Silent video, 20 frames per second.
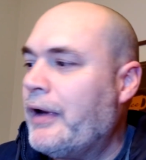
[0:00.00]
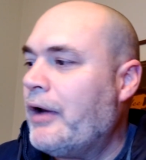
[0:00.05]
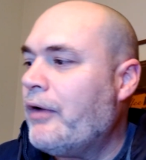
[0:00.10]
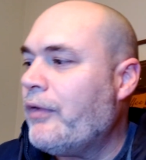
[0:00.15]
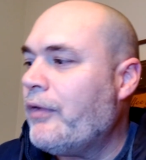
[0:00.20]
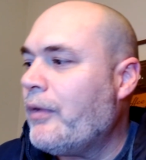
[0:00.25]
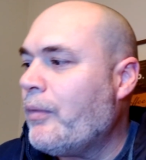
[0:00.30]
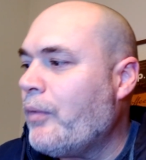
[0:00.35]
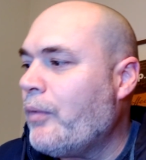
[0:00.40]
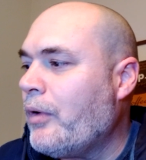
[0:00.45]

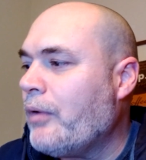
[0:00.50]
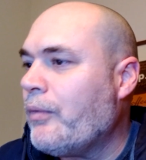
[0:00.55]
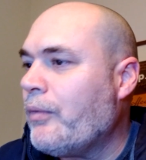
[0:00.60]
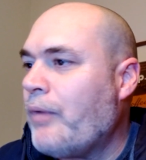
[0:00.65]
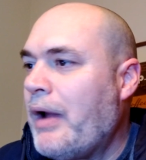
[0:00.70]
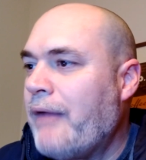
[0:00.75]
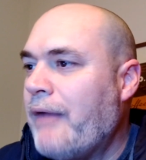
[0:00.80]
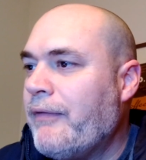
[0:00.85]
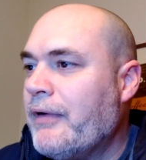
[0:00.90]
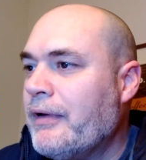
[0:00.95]
Here the word
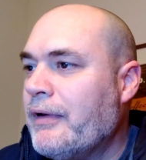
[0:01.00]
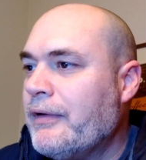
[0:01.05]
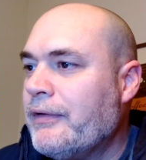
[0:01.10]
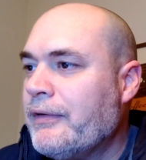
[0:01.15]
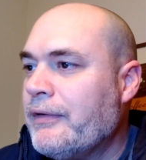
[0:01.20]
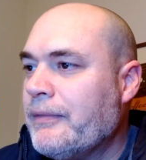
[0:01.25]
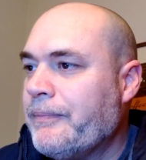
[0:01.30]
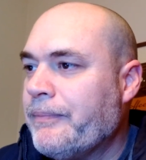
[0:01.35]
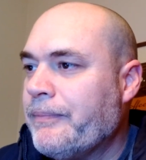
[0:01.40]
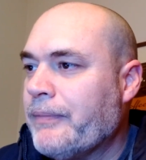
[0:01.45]

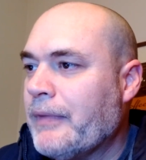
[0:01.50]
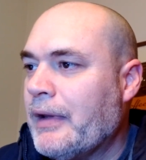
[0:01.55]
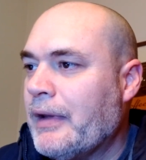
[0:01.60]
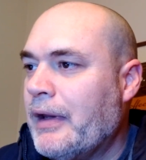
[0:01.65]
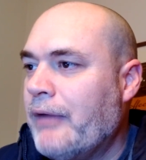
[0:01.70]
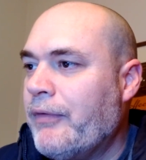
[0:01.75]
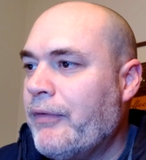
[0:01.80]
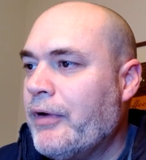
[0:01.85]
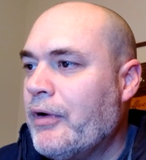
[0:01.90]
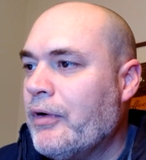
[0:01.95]
ravenous,
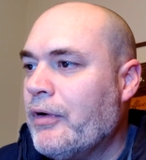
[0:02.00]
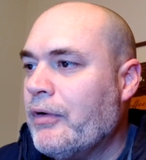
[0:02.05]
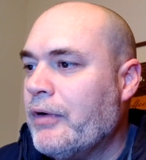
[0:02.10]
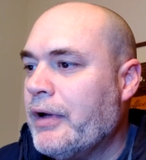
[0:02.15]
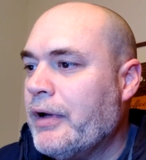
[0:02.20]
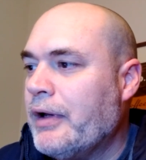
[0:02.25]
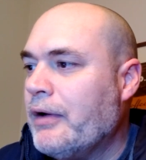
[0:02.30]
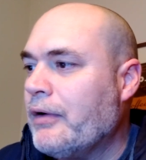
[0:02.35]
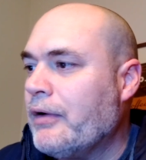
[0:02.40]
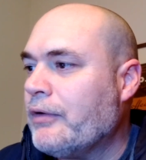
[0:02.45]
if we go
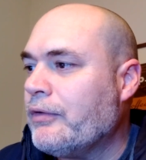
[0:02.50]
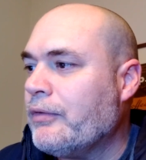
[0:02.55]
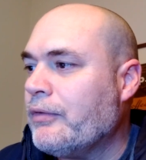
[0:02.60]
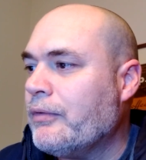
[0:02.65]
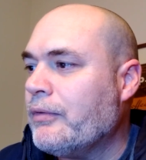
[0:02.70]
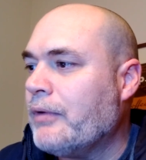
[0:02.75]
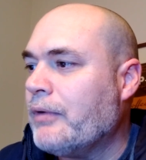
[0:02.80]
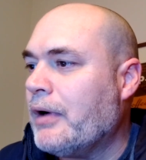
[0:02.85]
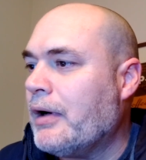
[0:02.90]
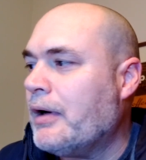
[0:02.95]
here
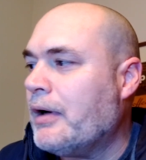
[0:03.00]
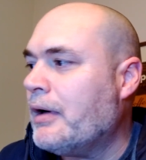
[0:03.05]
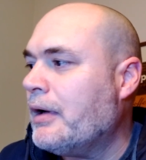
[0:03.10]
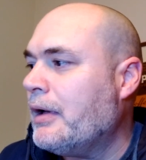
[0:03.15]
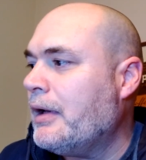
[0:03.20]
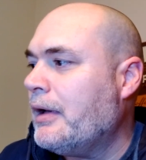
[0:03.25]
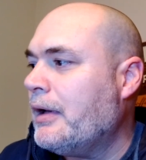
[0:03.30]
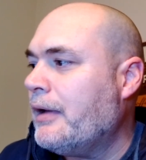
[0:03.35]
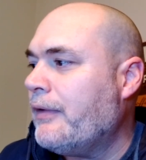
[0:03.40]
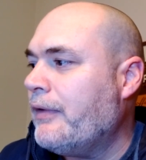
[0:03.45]
to
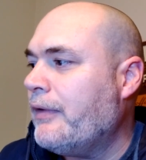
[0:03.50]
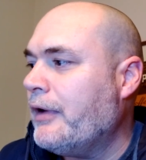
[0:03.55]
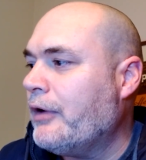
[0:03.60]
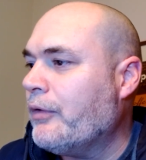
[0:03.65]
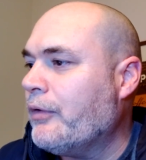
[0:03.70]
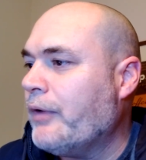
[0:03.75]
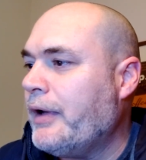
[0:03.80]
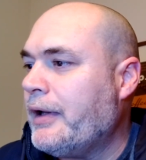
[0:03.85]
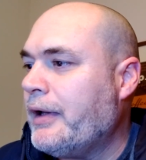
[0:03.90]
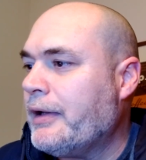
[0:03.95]
the
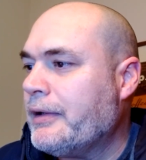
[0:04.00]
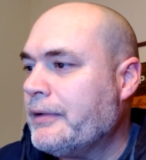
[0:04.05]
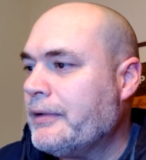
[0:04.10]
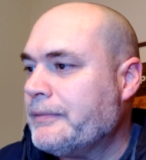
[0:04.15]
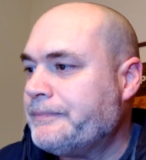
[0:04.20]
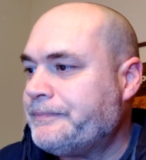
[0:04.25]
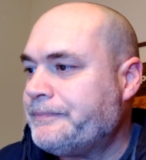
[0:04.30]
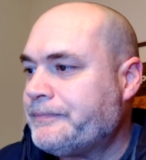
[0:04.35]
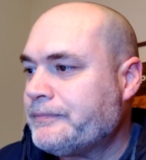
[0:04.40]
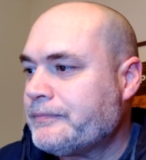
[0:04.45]
Greek
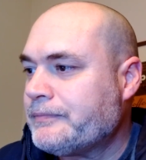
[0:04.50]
